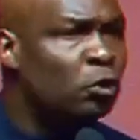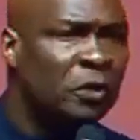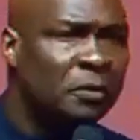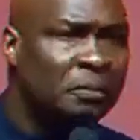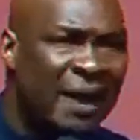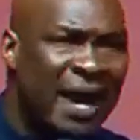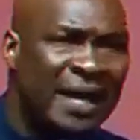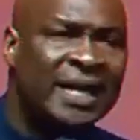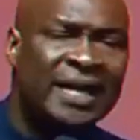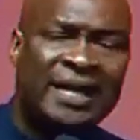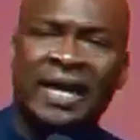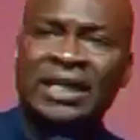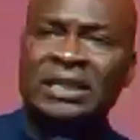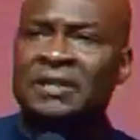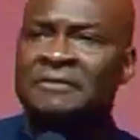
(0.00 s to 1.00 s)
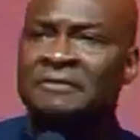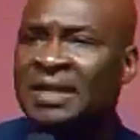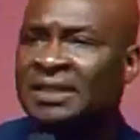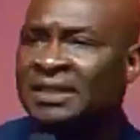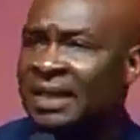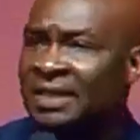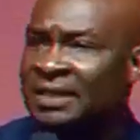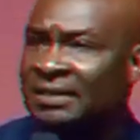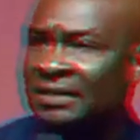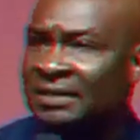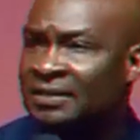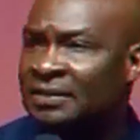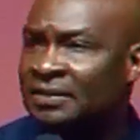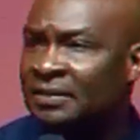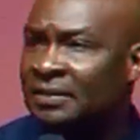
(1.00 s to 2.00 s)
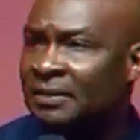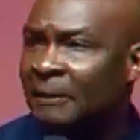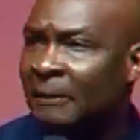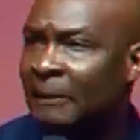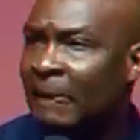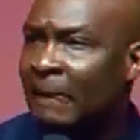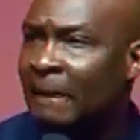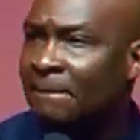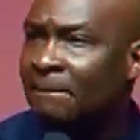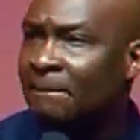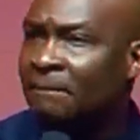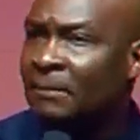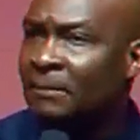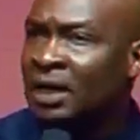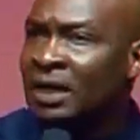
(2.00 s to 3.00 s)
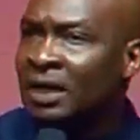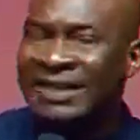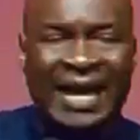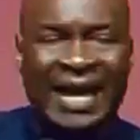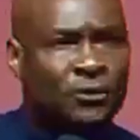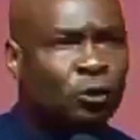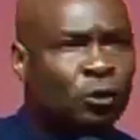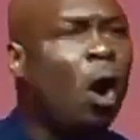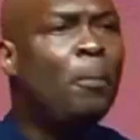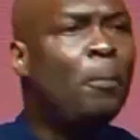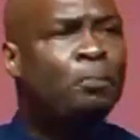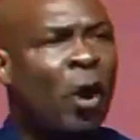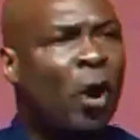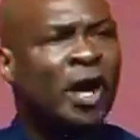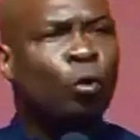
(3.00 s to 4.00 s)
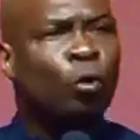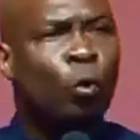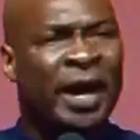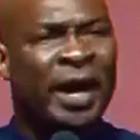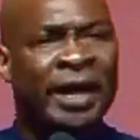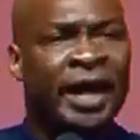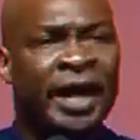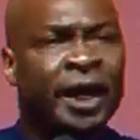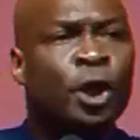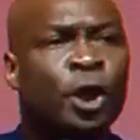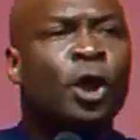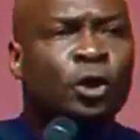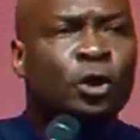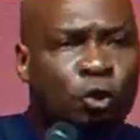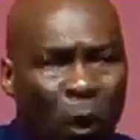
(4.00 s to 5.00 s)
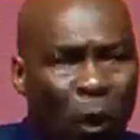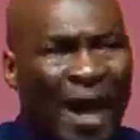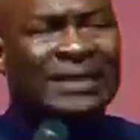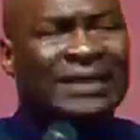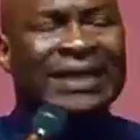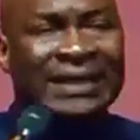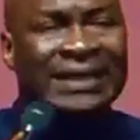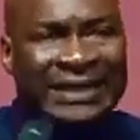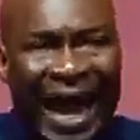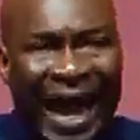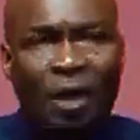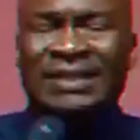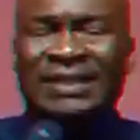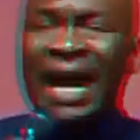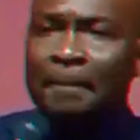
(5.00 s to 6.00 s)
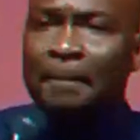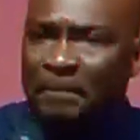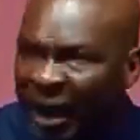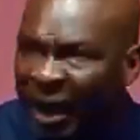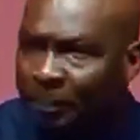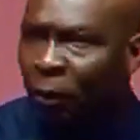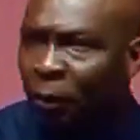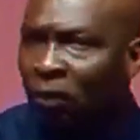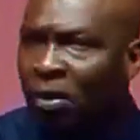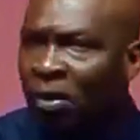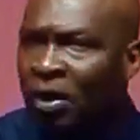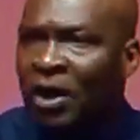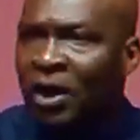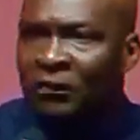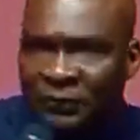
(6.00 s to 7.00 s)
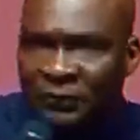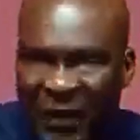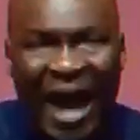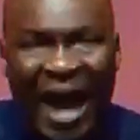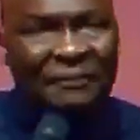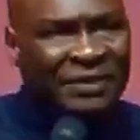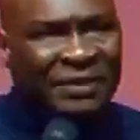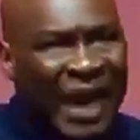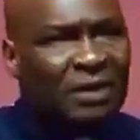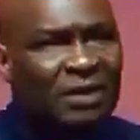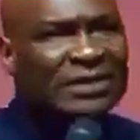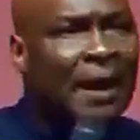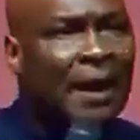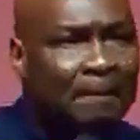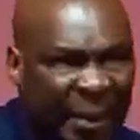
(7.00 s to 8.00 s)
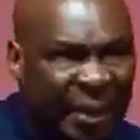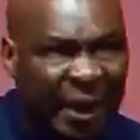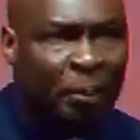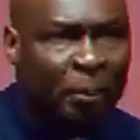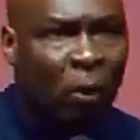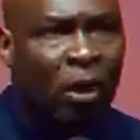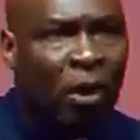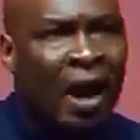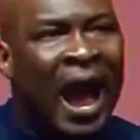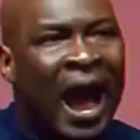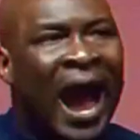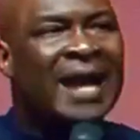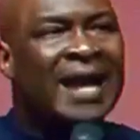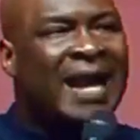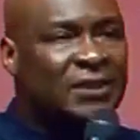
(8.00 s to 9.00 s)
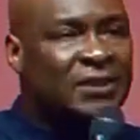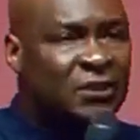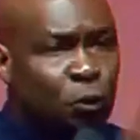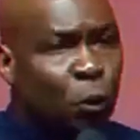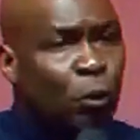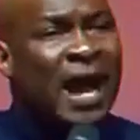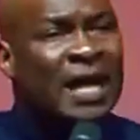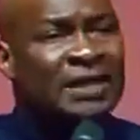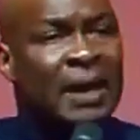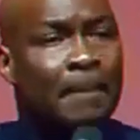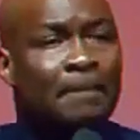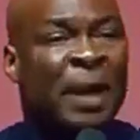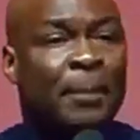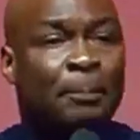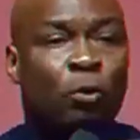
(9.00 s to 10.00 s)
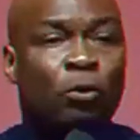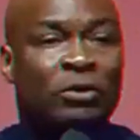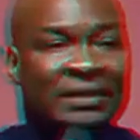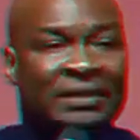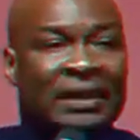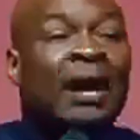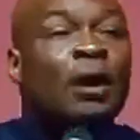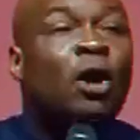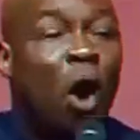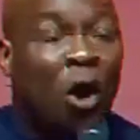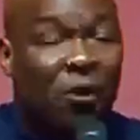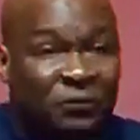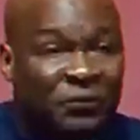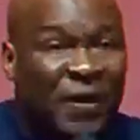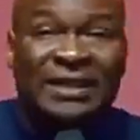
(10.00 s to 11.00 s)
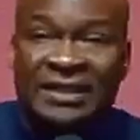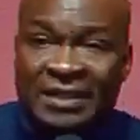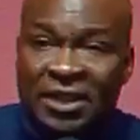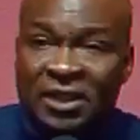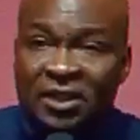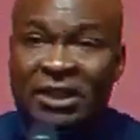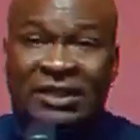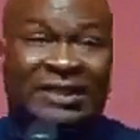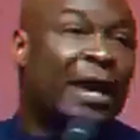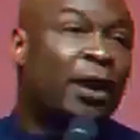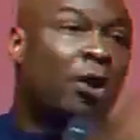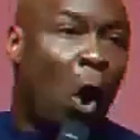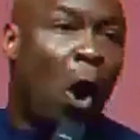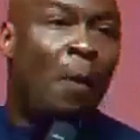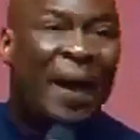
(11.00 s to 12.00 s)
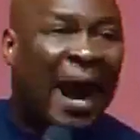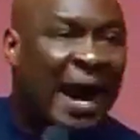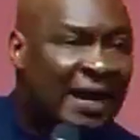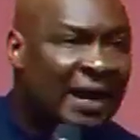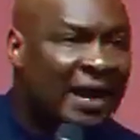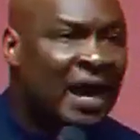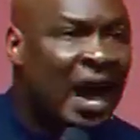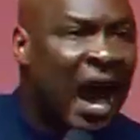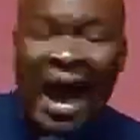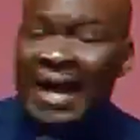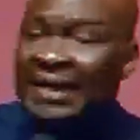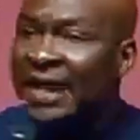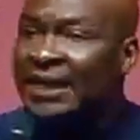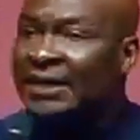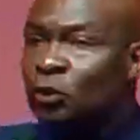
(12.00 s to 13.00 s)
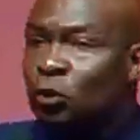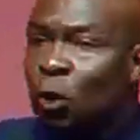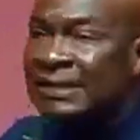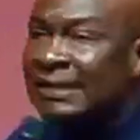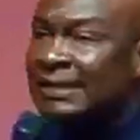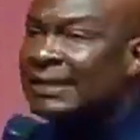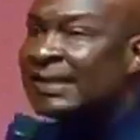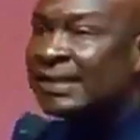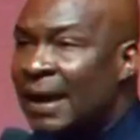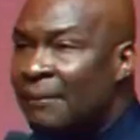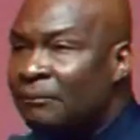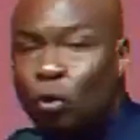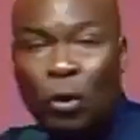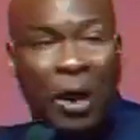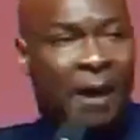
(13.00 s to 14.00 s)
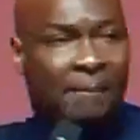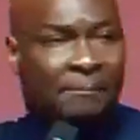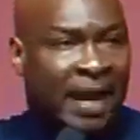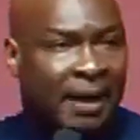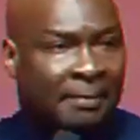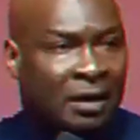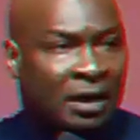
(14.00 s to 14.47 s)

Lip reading: with many great evangelists. There's no point winning 20,000 people, 5,000 people, and as soon as the people confess Jesus, they go back, and there is no system to help them.